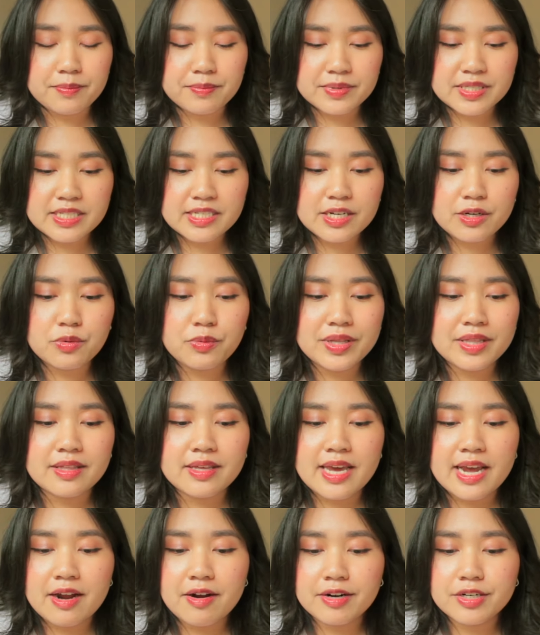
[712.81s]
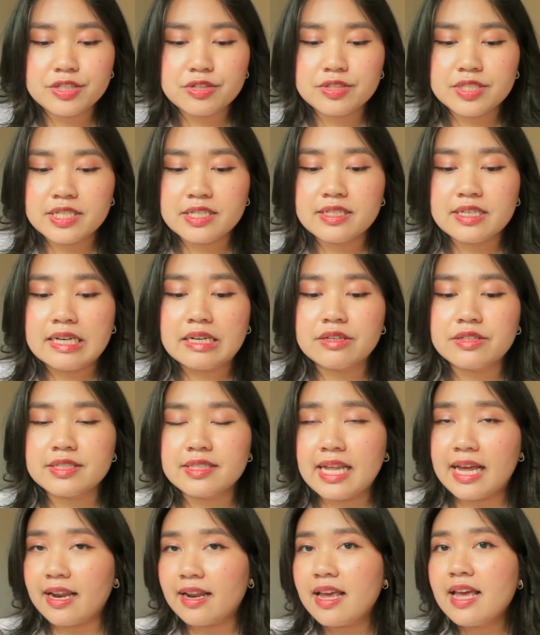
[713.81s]
stick with character details
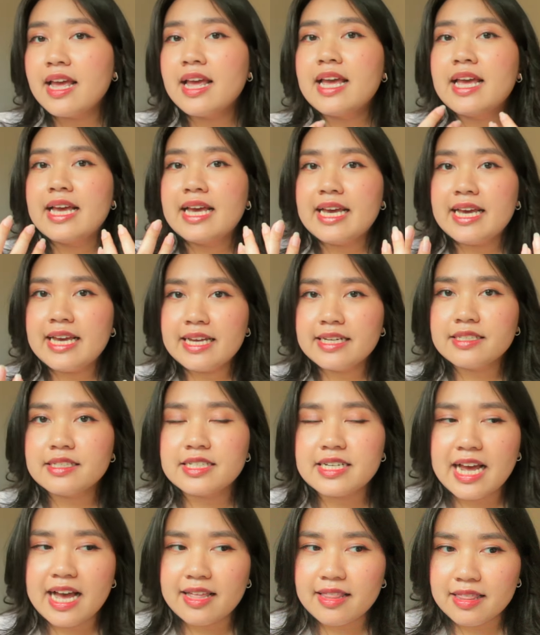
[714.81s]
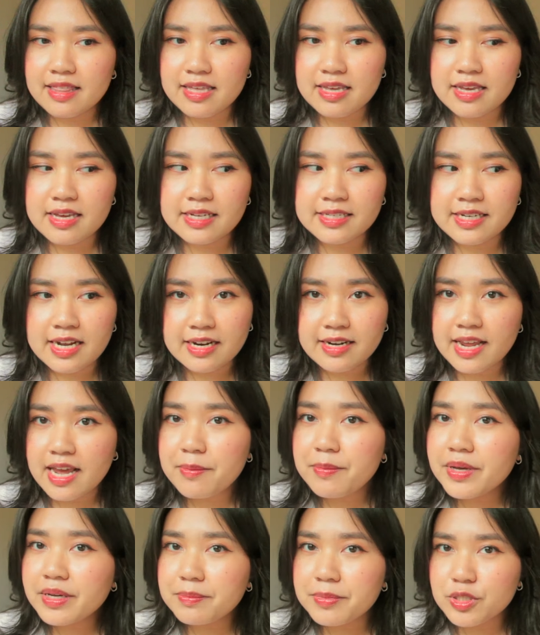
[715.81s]
that hint at the
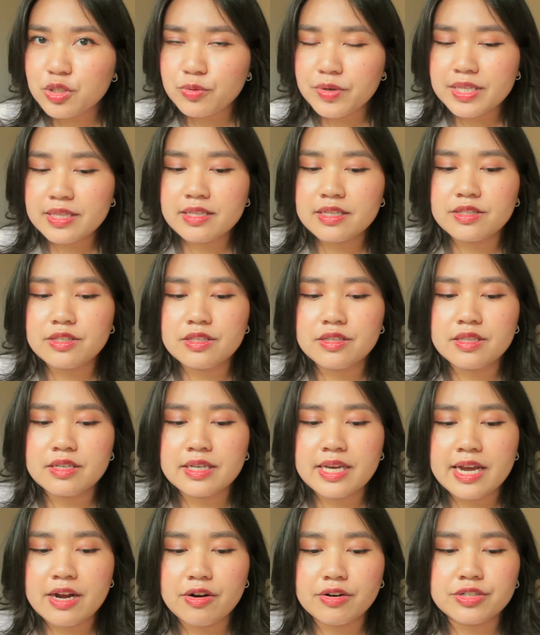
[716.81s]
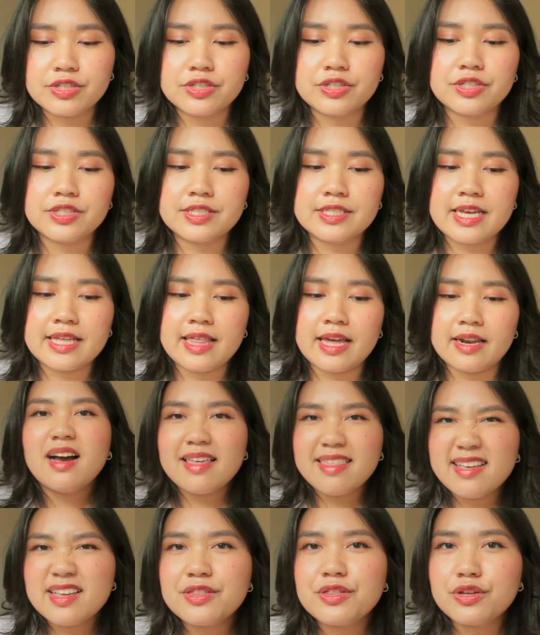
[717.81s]
dynamic between the characters. I
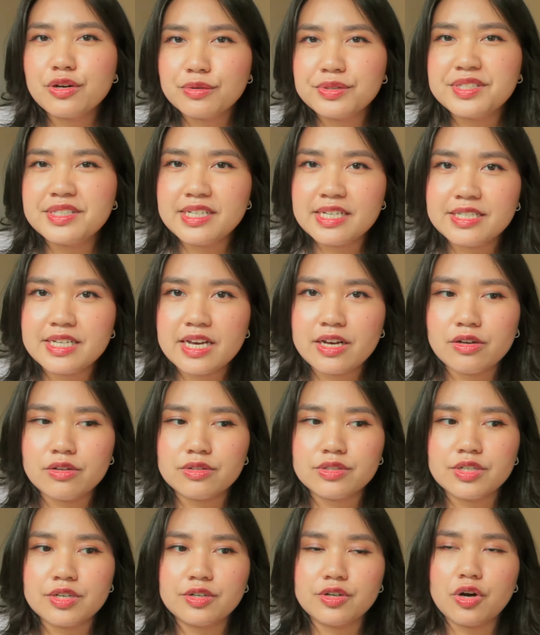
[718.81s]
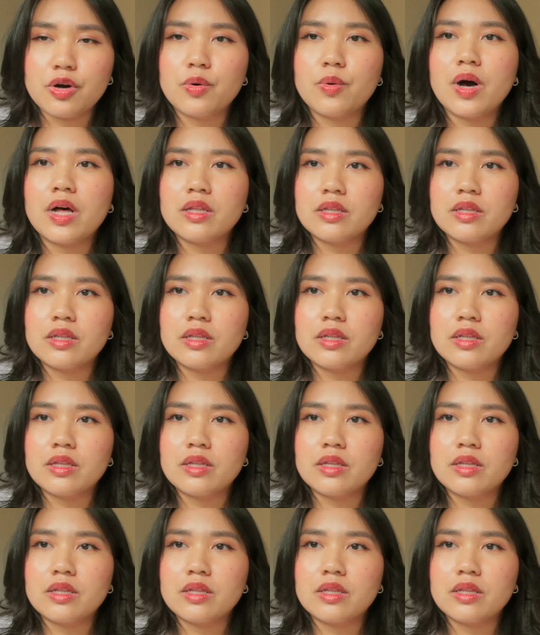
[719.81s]
think those details go a